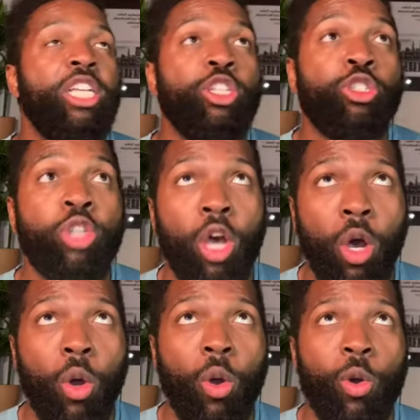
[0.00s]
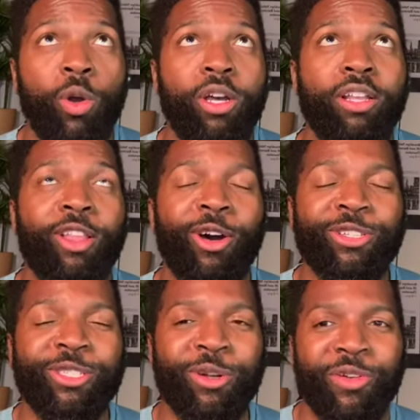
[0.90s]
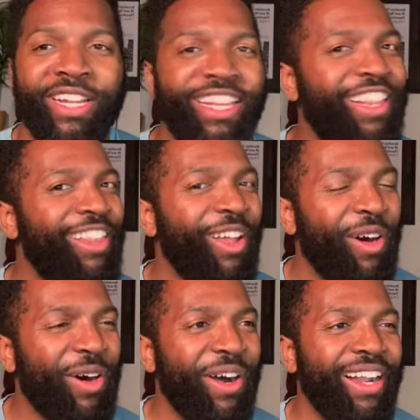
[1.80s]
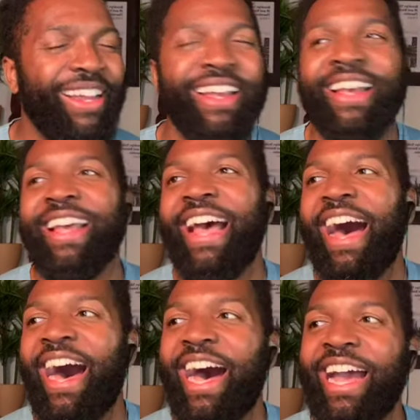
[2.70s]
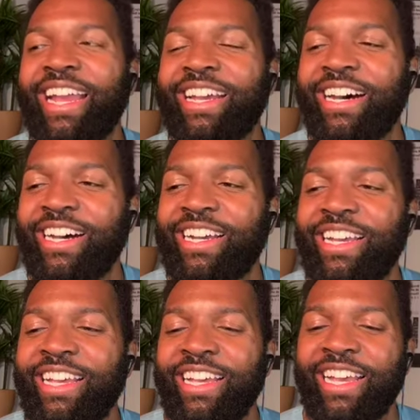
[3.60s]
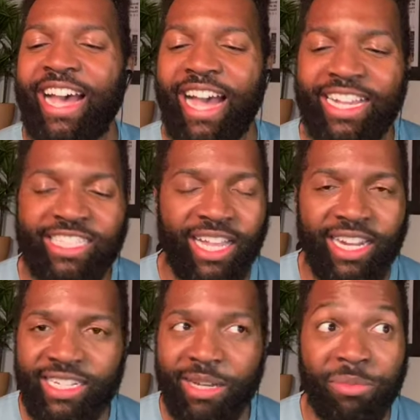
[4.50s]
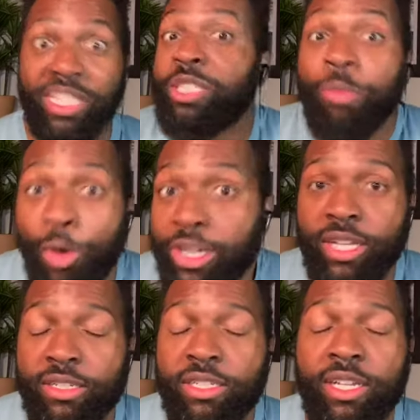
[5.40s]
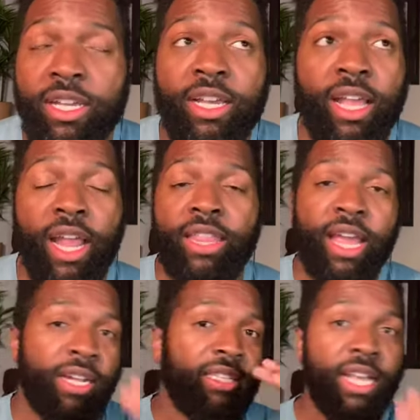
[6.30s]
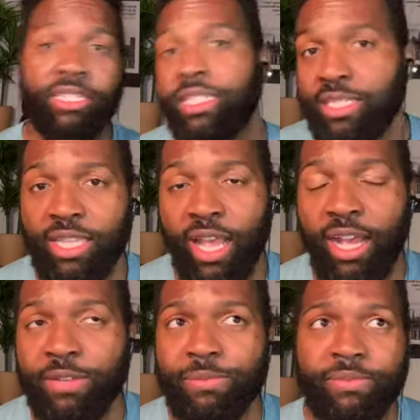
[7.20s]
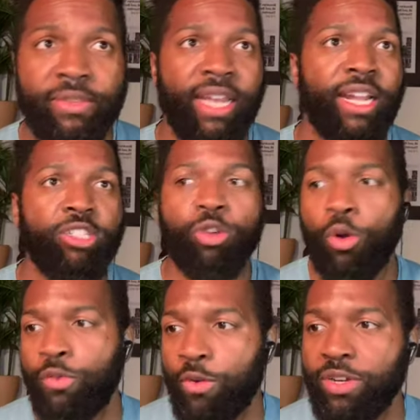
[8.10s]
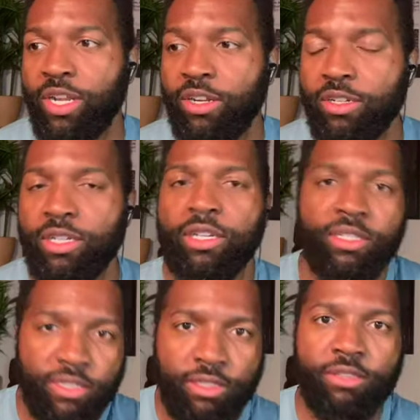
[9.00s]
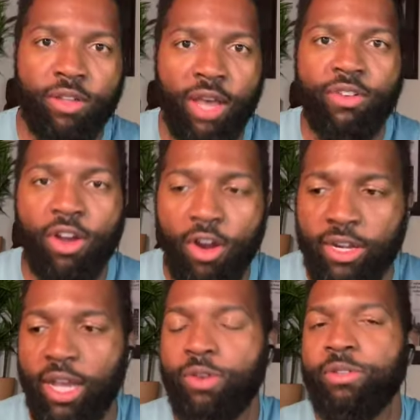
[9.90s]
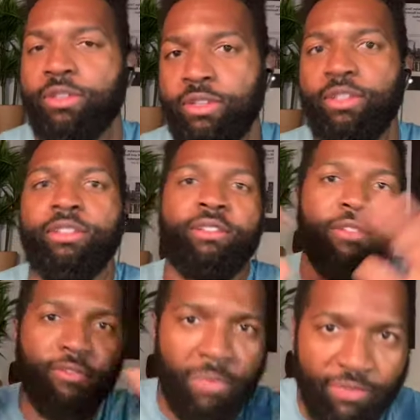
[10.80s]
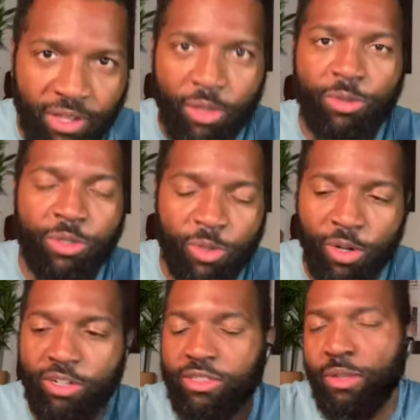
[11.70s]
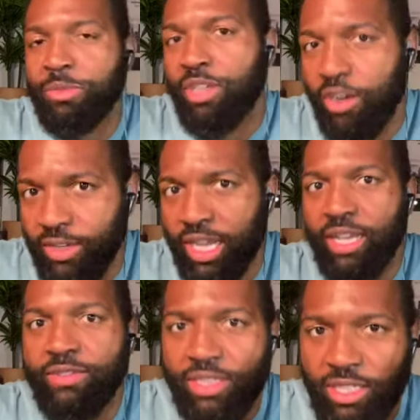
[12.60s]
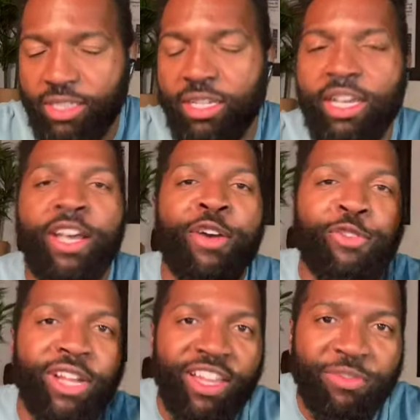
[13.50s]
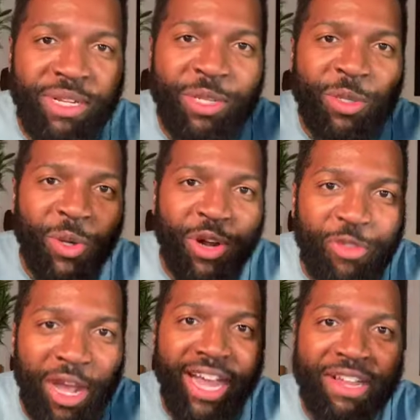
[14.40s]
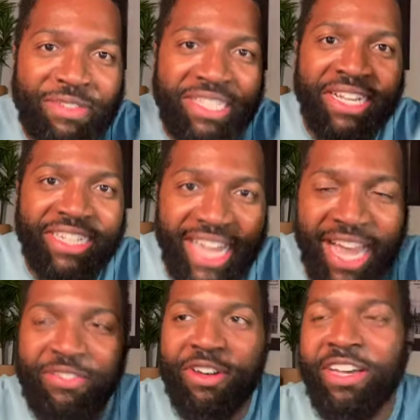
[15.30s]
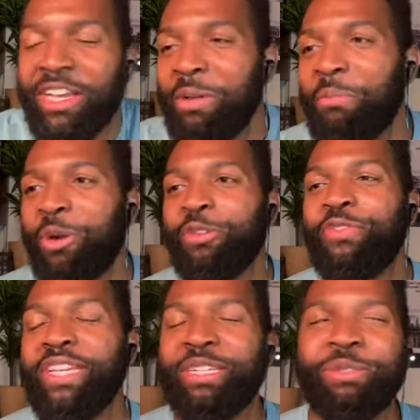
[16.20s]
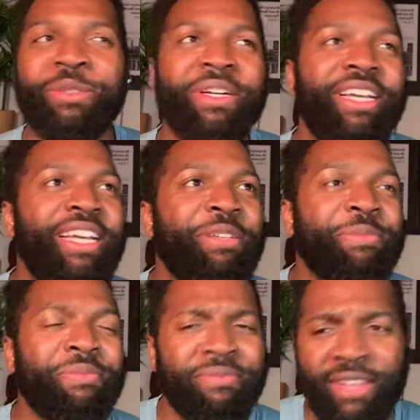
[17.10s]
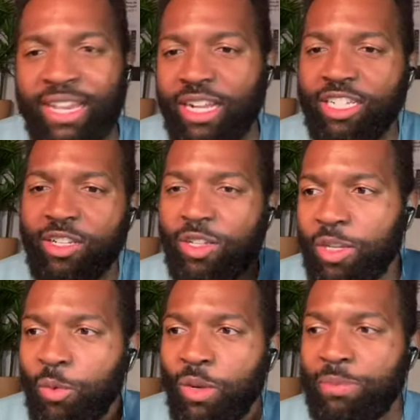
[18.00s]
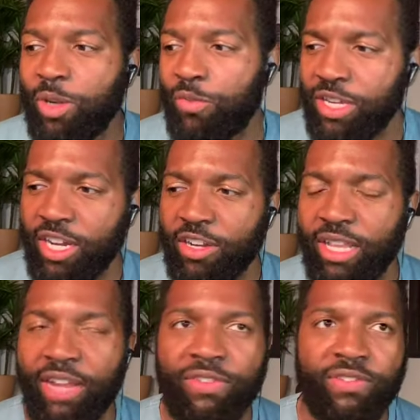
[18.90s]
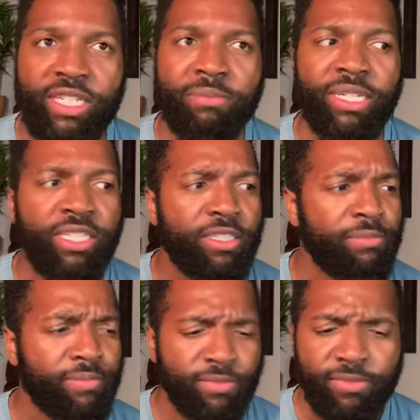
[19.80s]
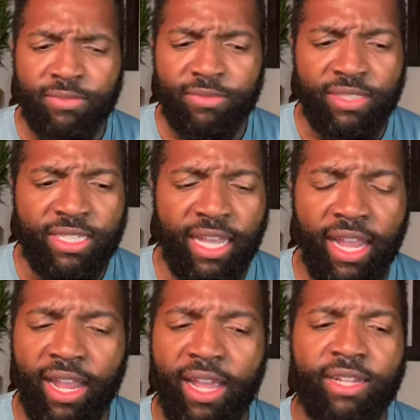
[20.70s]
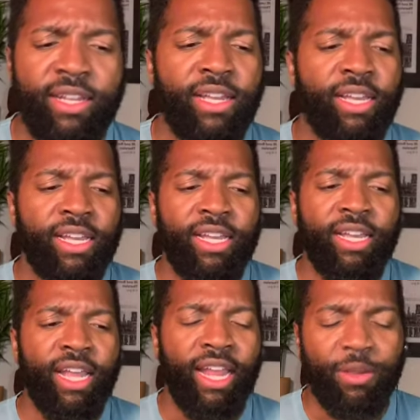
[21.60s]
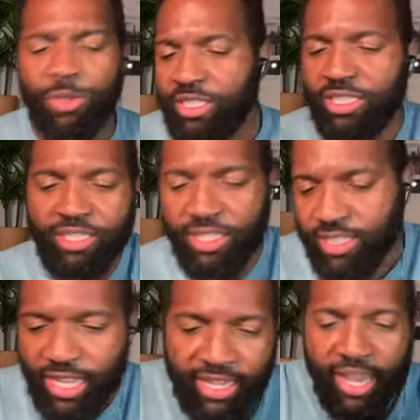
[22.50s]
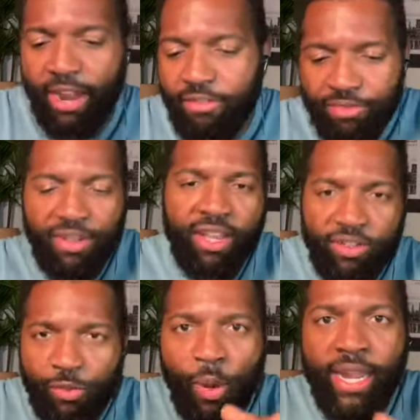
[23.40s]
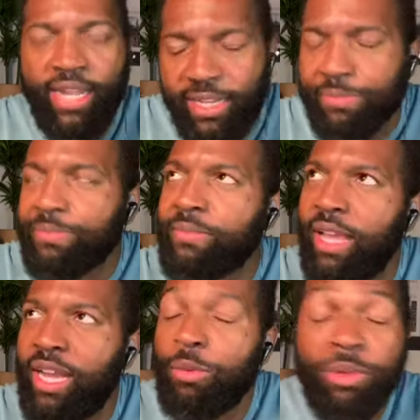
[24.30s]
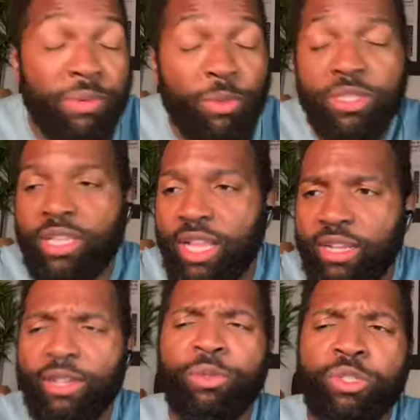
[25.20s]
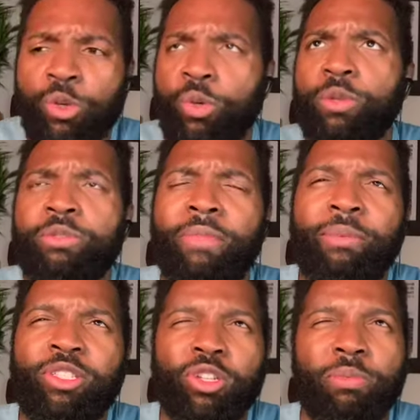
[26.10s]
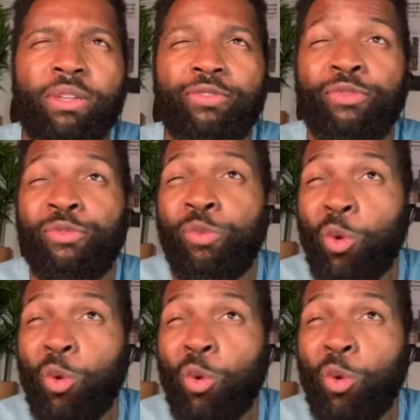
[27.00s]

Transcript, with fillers: long, I uh I signed up this morning and they had a testing slot and I drove over there because you know, I have a car now. My fellow New Yorkers, I'm sorry I have sinned. Forgive me, New York, for I have sinned. I have a motor vehicle. And I whipped over there in like 15 minutes. And it was just this like caravan of waiting. And it, but it was like, it was cool. It was, maybe took me 45 minutes to get through the whole process.